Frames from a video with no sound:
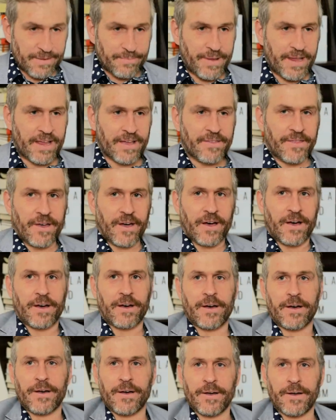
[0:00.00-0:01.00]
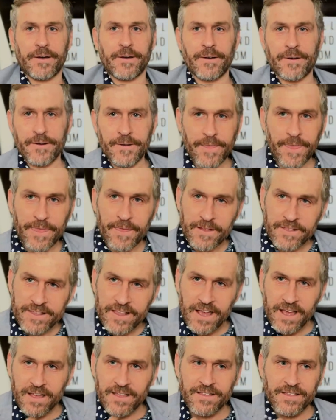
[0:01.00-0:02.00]
being the, there's a
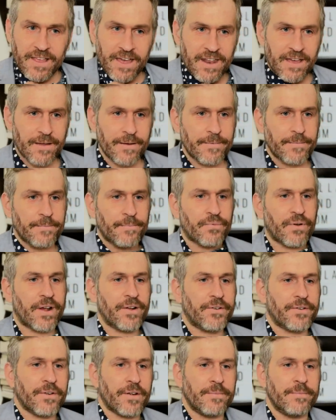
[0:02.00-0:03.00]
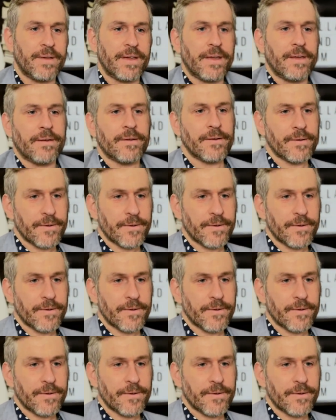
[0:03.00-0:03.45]
lot of pressure on me.